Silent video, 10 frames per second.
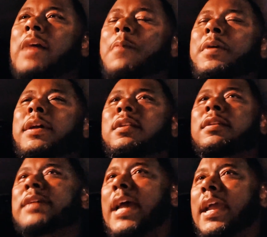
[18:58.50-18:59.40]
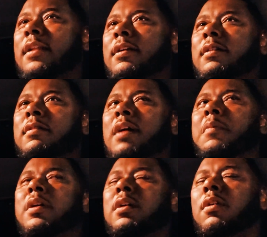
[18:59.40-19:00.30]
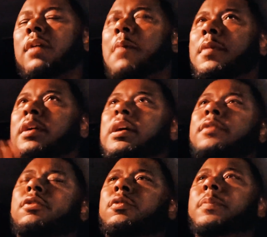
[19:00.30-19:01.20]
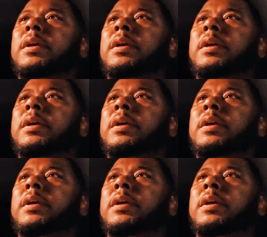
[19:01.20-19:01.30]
I'm an entertainer. I'm accustomed